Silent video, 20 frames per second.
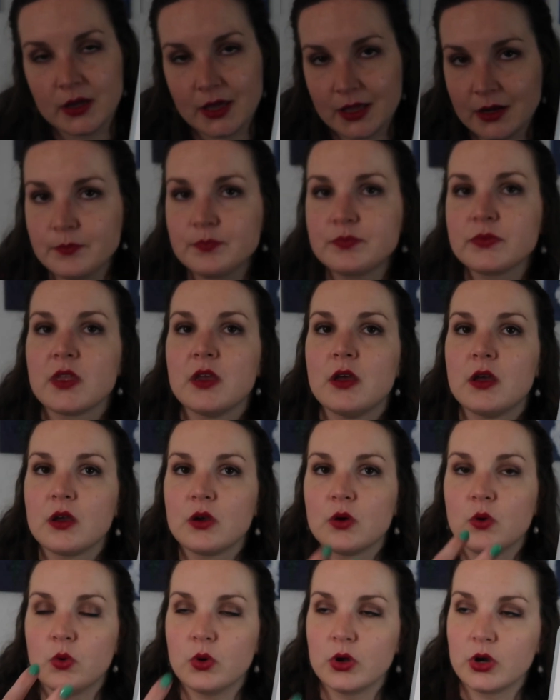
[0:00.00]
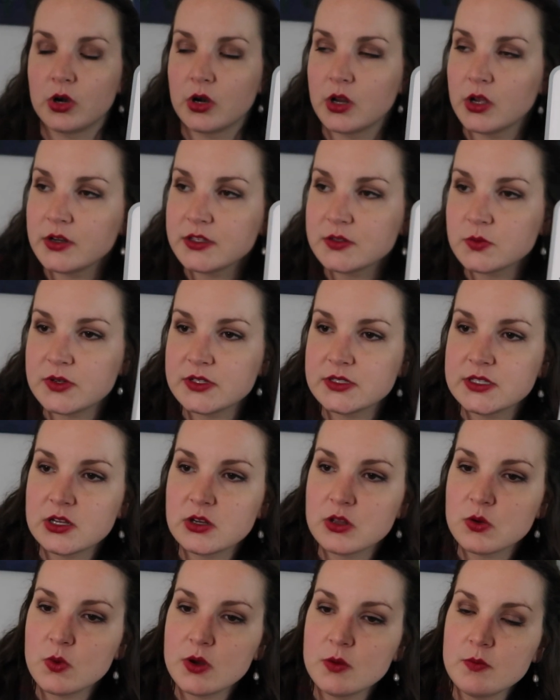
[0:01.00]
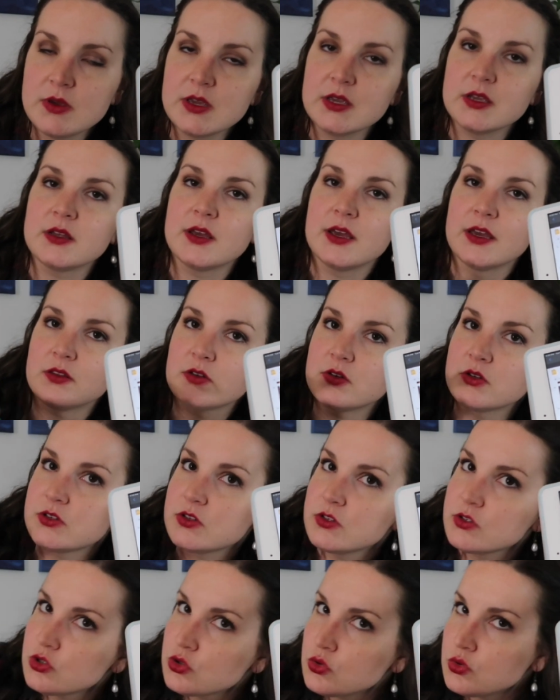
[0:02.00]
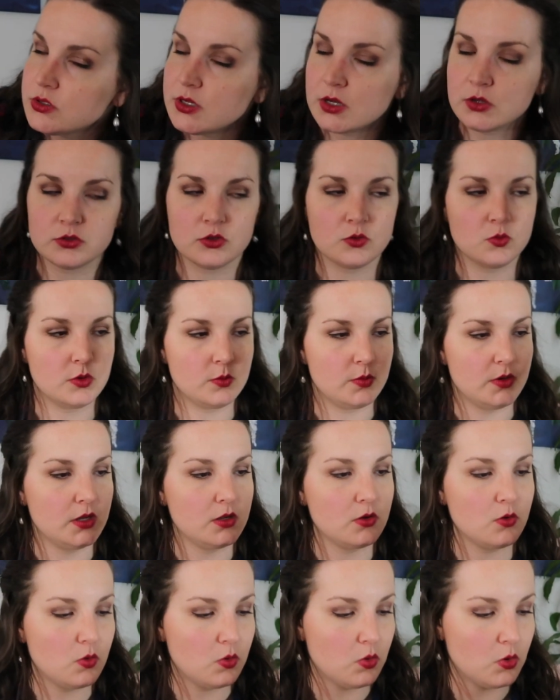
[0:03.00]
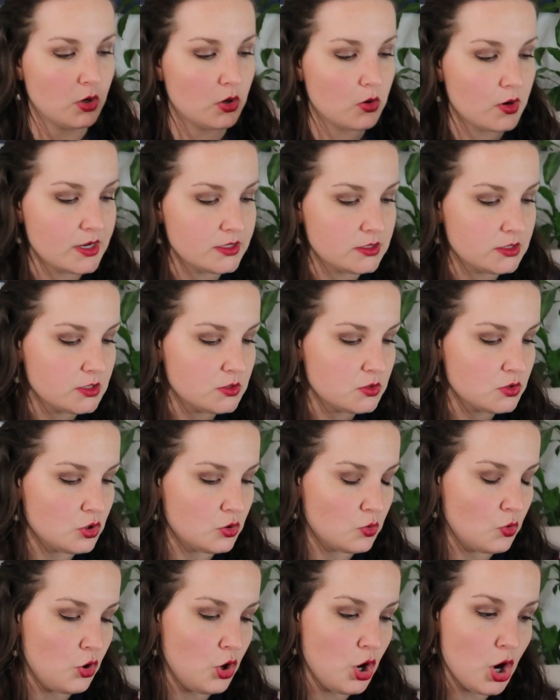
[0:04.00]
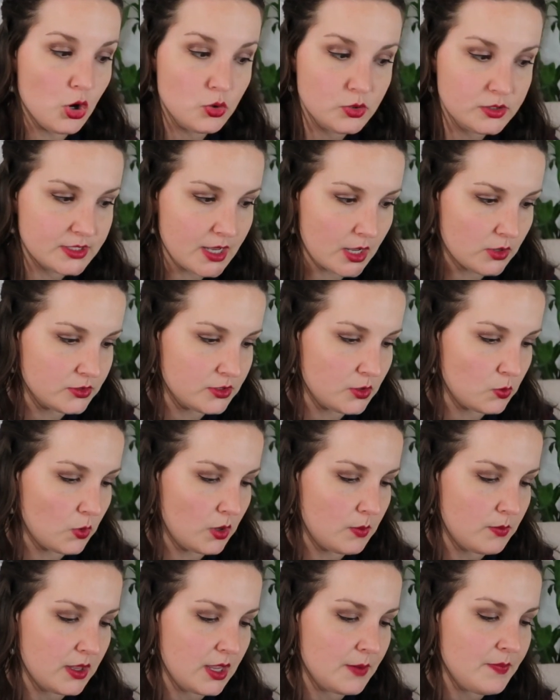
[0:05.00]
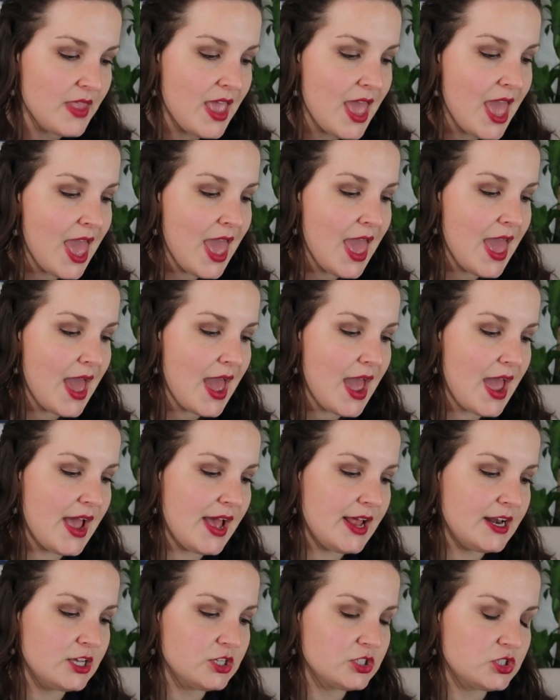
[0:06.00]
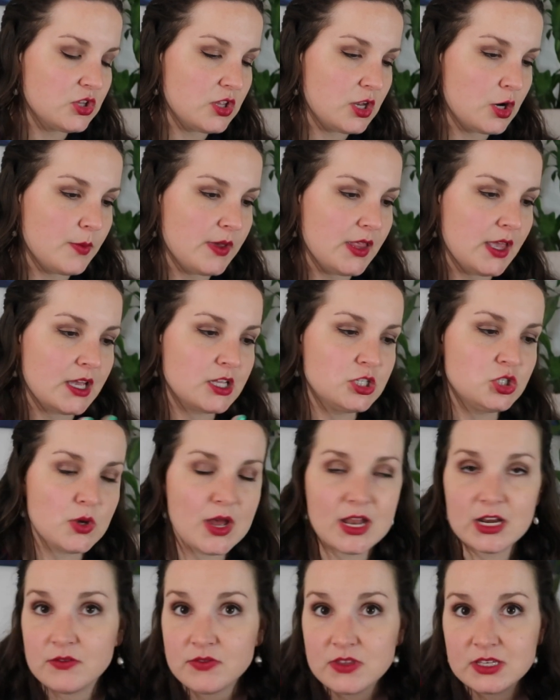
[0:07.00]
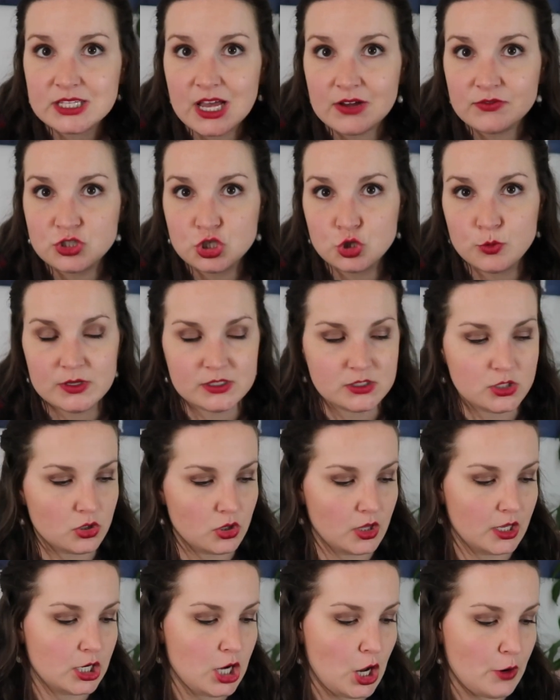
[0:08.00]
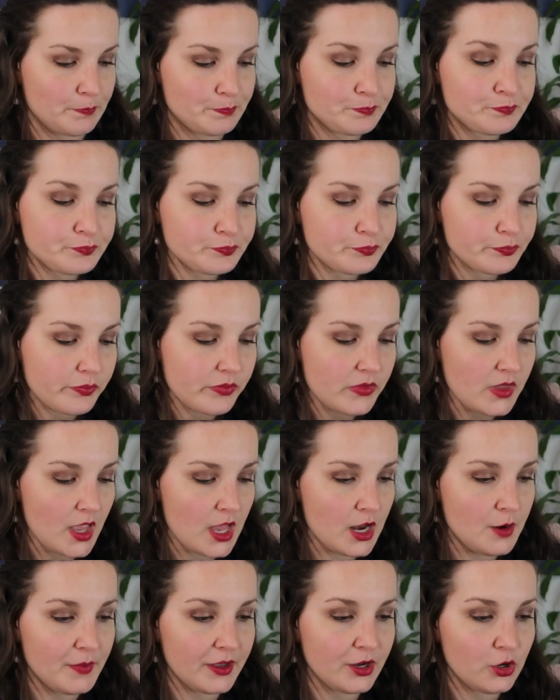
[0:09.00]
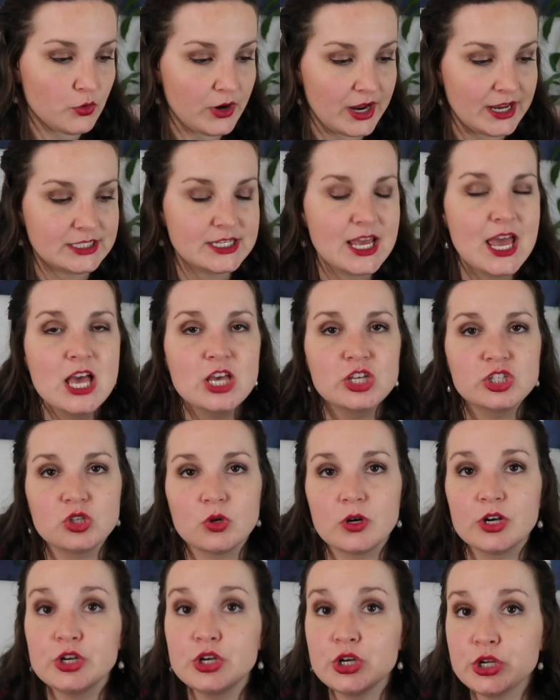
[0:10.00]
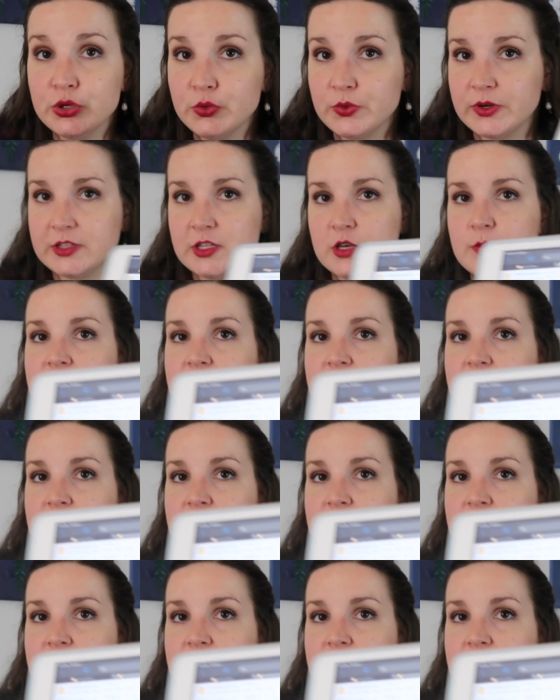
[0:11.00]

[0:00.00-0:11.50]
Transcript: again, quarter note is 1 sound on 1 beat. Eighth note is 2 sounds on 1 beat. Quarter rest is no sounds on 1 beat. And so then I'll be like, do any of these have 2 beats? And they're like, no. I'm like, great. So our new rhythm